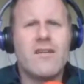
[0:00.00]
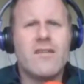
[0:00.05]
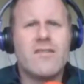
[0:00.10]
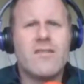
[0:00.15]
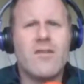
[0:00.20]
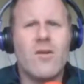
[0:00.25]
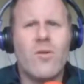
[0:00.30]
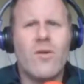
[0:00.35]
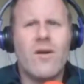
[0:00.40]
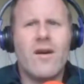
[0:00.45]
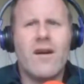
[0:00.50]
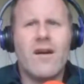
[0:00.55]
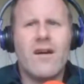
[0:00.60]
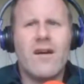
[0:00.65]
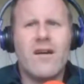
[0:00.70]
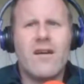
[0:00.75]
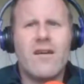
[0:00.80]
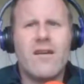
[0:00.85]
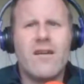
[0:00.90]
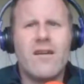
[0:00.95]
So
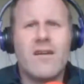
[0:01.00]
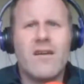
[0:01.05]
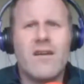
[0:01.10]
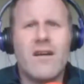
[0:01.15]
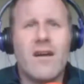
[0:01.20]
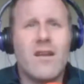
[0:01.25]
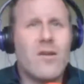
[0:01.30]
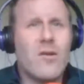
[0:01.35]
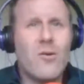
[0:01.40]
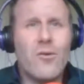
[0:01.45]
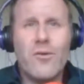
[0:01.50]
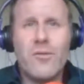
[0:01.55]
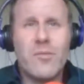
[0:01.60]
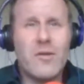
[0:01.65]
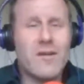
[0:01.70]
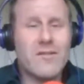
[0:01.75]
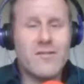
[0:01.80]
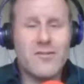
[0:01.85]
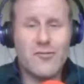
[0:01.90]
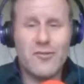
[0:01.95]
a load
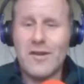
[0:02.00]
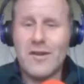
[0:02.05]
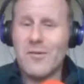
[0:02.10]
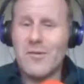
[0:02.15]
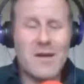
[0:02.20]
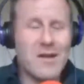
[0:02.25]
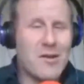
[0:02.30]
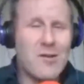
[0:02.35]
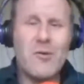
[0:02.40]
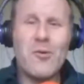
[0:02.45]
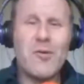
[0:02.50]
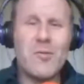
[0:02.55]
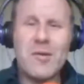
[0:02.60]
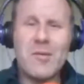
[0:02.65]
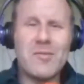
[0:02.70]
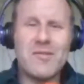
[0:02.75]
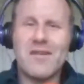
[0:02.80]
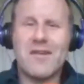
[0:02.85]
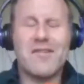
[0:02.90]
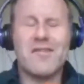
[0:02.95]
of
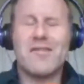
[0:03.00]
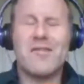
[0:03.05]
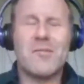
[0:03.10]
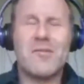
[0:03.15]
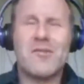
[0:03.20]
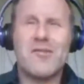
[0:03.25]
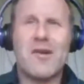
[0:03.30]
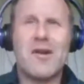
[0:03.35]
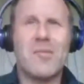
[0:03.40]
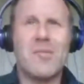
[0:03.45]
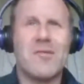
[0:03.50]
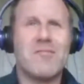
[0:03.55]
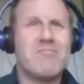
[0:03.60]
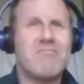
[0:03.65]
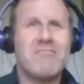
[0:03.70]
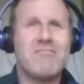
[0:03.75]
people started subscribing.